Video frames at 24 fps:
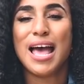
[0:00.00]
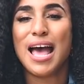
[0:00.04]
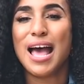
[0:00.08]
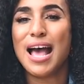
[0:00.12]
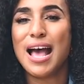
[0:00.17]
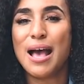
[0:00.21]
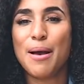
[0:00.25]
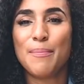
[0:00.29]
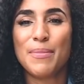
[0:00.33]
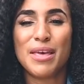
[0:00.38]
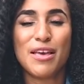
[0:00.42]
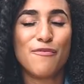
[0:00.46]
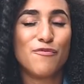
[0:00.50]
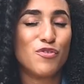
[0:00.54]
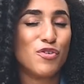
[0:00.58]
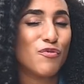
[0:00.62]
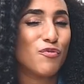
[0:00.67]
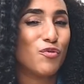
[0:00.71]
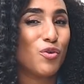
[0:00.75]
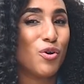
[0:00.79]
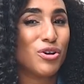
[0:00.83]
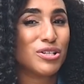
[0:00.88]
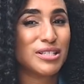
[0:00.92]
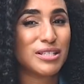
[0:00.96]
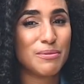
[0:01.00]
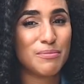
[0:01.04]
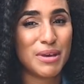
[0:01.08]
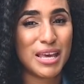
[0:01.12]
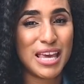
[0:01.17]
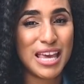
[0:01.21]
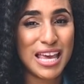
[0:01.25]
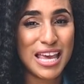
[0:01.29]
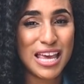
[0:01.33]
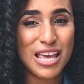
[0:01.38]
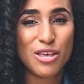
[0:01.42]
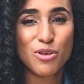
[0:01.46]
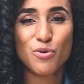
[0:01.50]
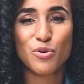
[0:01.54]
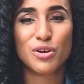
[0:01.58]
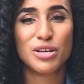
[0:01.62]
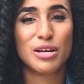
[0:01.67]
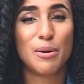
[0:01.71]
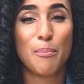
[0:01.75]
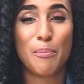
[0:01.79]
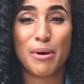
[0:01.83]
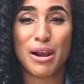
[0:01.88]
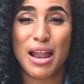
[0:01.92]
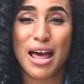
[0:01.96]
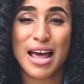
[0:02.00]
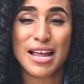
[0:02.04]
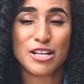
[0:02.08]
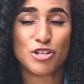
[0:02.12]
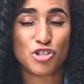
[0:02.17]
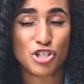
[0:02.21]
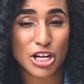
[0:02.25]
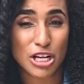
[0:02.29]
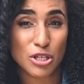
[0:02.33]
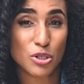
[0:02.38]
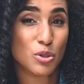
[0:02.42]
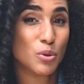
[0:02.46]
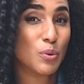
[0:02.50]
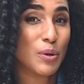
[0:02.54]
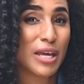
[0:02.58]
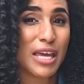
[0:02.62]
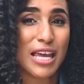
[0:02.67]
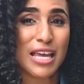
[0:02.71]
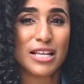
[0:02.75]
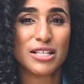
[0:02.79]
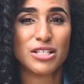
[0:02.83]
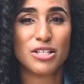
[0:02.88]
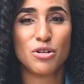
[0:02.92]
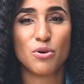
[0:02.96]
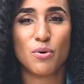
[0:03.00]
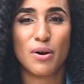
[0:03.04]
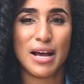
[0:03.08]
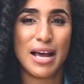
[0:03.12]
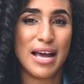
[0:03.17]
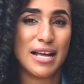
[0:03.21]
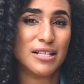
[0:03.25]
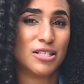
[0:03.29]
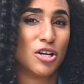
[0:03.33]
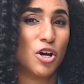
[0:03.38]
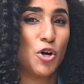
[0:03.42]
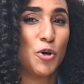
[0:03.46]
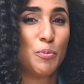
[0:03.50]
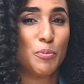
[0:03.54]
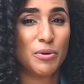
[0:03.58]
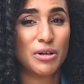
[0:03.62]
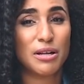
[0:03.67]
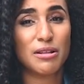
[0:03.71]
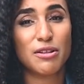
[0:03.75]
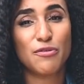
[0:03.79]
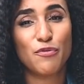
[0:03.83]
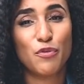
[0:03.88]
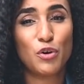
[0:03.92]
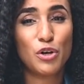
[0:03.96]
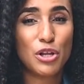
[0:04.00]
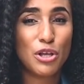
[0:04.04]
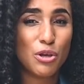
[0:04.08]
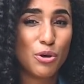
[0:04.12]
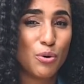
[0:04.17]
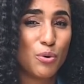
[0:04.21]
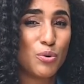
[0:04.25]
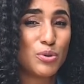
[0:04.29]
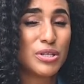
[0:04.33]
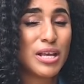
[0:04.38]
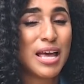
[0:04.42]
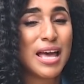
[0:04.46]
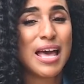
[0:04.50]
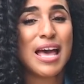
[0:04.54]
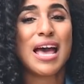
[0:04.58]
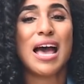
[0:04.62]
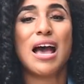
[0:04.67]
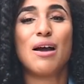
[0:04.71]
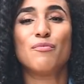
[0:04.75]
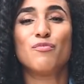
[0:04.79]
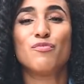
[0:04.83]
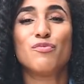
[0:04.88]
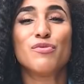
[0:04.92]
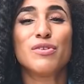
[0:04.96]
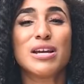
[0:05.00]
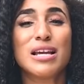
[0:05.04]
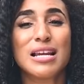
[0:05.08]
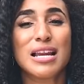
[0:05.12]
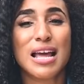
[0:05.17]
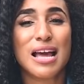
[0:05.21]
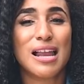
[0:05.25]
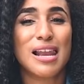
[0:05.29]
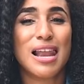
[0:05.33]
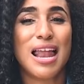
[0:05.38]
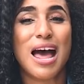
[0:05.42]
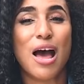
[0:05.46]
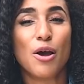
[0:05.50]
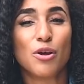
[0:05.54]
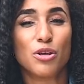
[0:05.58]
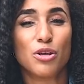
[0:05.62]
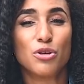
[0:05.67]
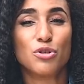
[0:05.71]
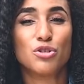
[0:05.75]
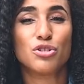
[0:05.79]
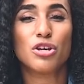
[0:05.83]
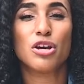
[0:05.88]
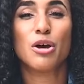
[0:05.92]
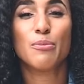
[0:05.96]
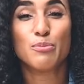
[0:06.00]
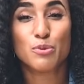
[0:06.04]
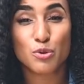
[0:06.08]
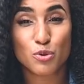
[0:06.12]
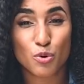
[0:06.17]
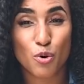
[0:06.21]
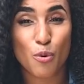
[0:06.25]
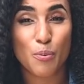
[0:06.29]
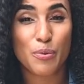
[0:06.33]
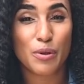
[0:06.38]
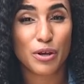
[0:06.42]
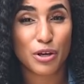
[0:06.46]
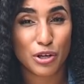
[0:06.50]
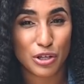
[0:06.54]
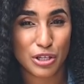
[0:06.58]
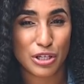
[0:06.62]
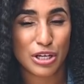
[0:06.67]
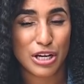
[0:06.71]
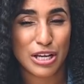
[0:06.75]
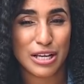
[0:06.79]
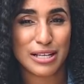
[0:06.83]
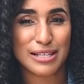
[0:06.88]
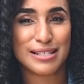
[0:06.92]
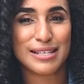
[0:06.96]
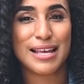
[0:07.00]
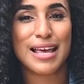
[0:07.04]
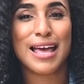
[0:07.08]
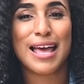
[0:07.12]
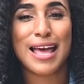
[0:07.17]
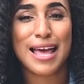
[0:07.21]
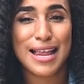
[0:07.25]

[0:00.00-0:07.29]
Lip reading: If you've got some heat, you can apply gentle heat to your hair to open up the follicles and really allow you to absorb the goodness.